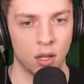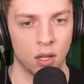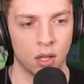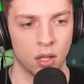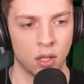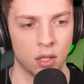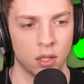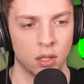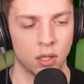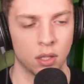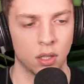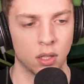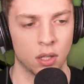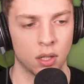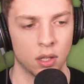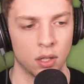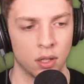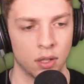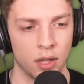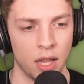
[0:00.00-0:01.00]
There we
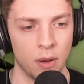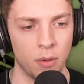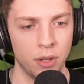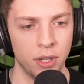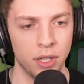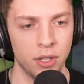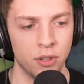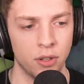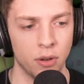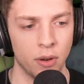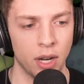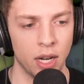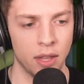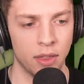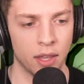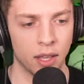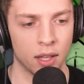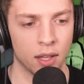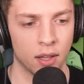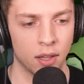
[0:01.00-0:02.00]
go. That one didn't, it do, didn't
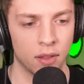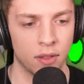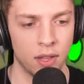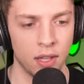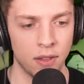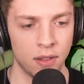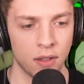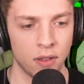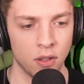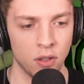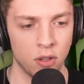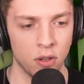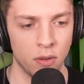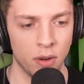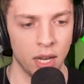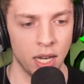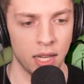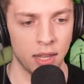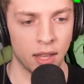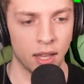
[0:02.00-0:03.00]
anything. do anything. This doesn't
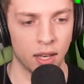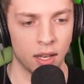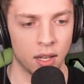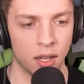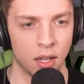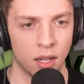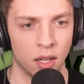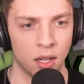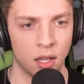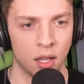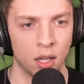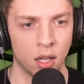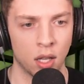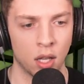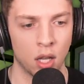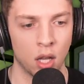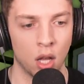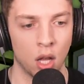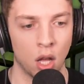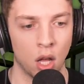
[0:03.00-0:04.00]
do anything.
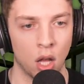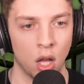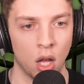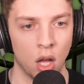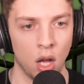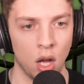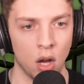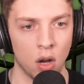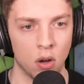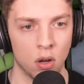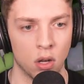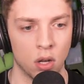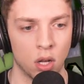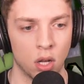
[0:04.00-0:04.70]
Oh, wait. Oh.